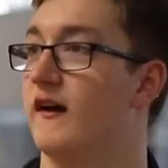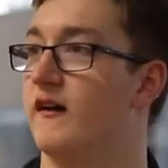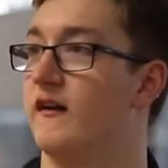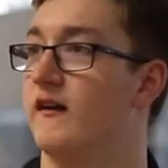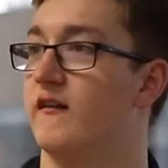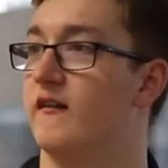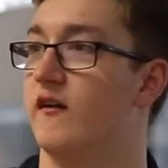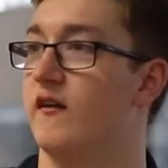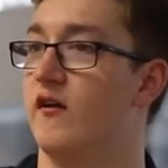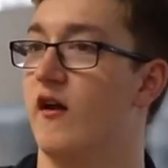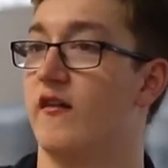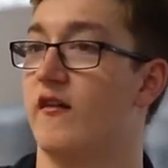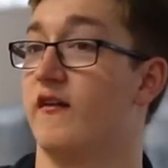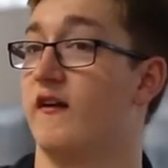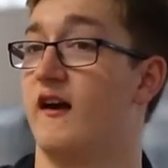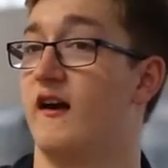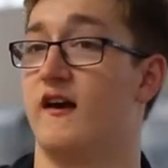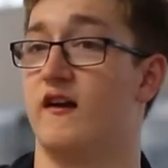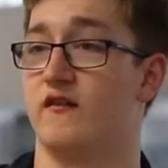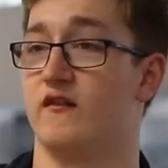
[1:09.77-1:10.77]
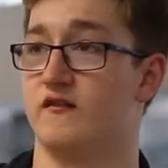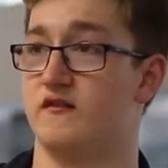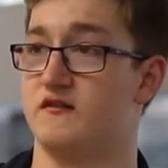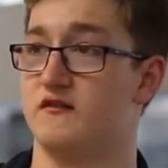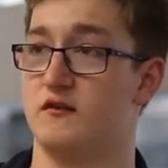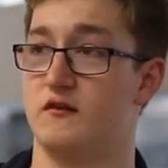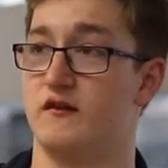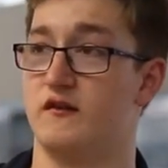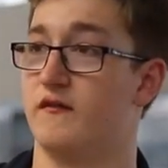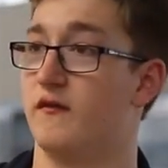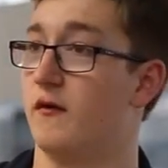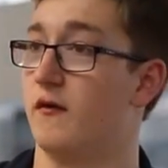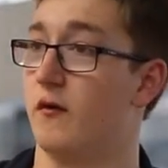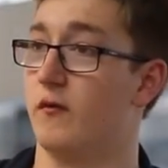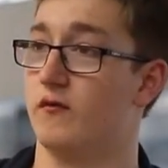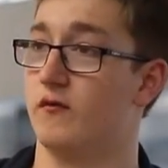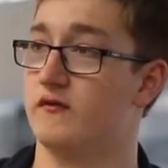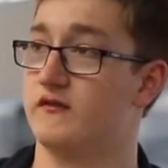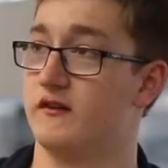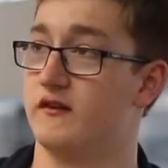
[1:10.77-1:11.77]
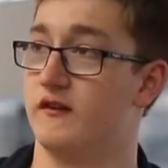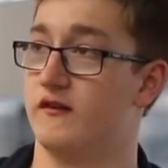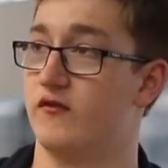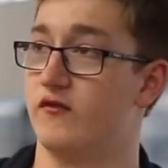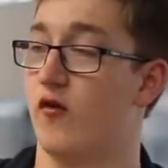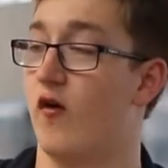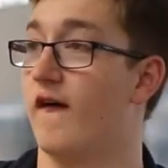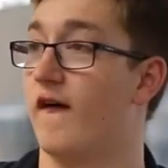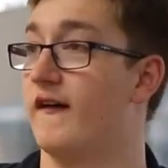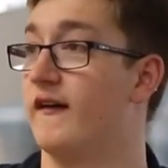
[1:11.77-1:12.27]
and nothing here is too difficult to try,